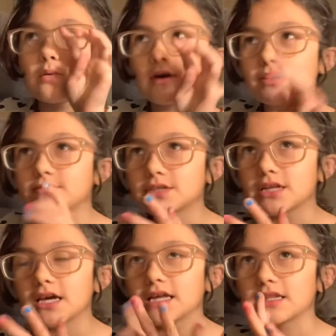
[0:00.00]
wear them
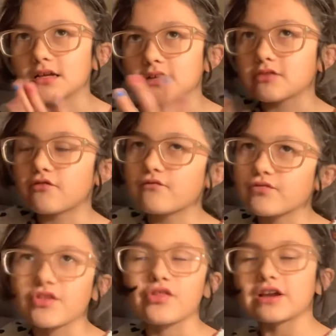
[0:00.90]
today and the, the,
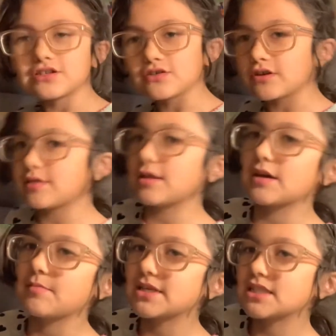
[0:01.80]
the thing is already
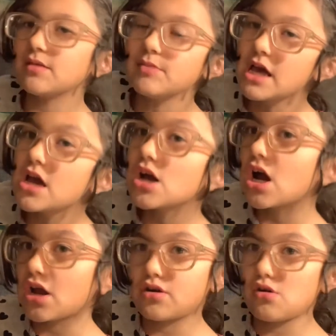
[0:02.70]
like messed up.
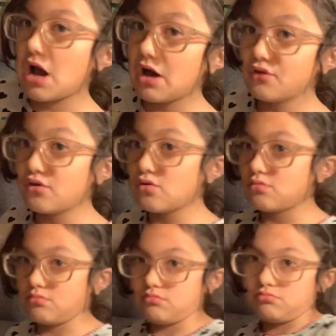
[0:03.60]
I don't know how though,
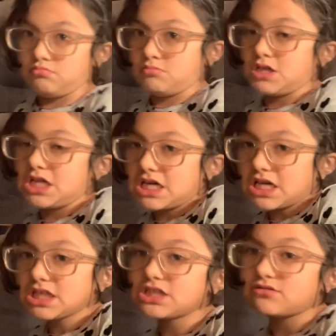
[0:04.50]
but like
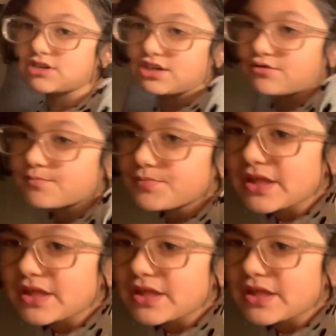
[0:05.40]
it's still cute.